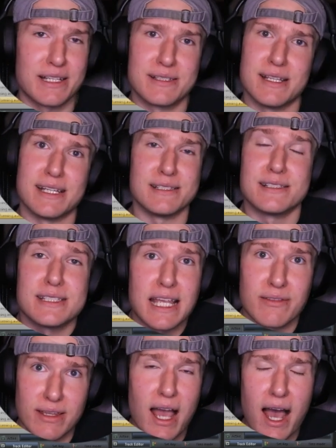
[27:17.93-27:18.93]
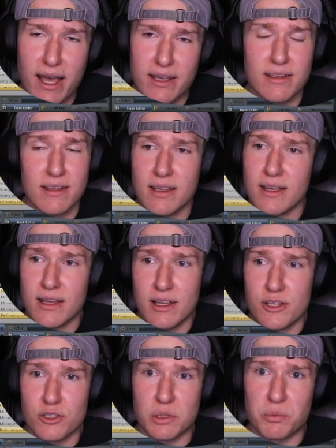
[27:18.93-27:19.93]
insanely high
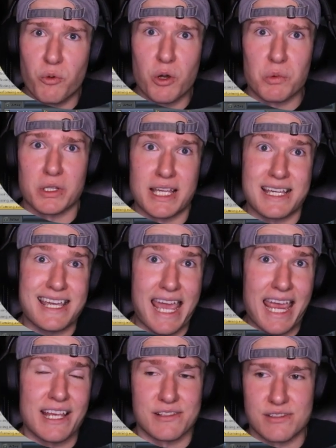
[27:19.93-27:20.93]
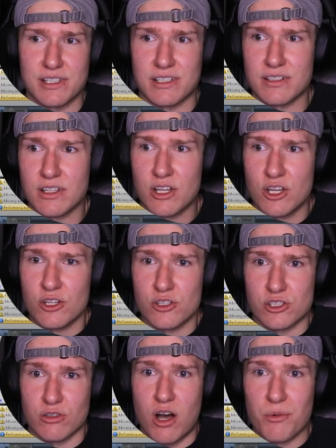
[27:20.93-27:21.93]
to the point where they can see it.
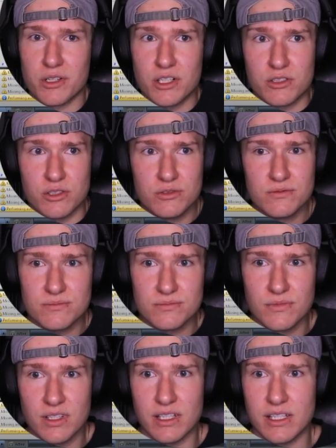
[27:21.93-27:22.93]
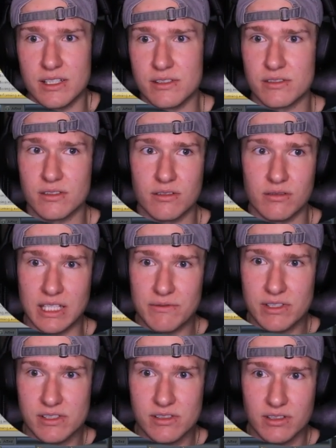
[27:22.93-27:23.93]
So all we're going to do is leave
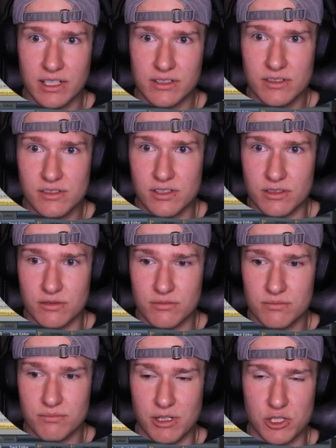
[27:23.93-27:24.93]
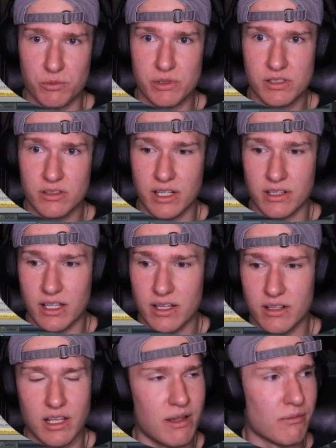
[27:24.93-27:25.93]
this selected. So make sure we select that
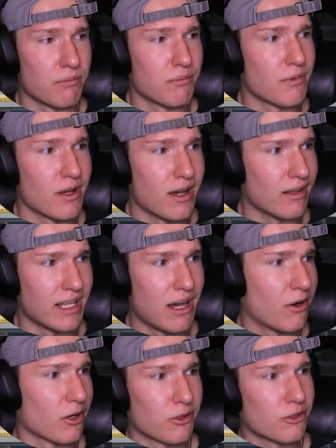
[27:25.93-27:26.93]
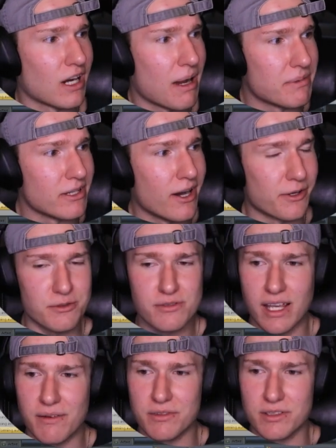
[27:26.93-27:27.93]
and allow our crappy
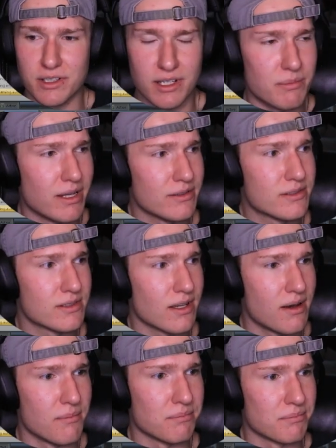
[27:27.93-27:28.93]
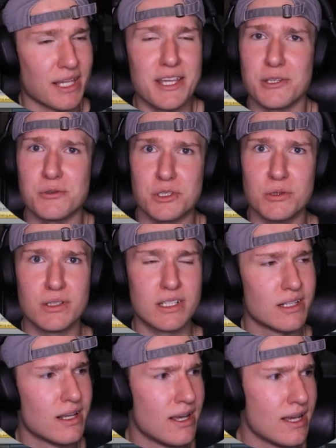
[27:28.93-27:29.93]
autosave to commence. Get used to it.
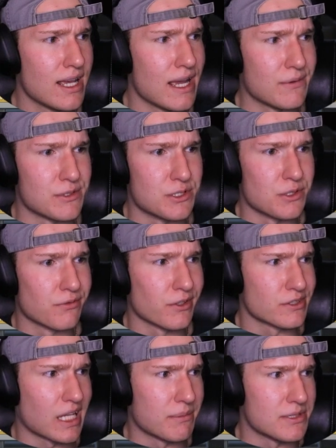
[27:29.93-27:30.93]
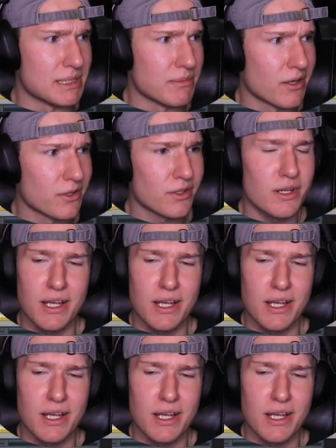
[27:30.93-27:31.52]
If this is your first time in ZModeler,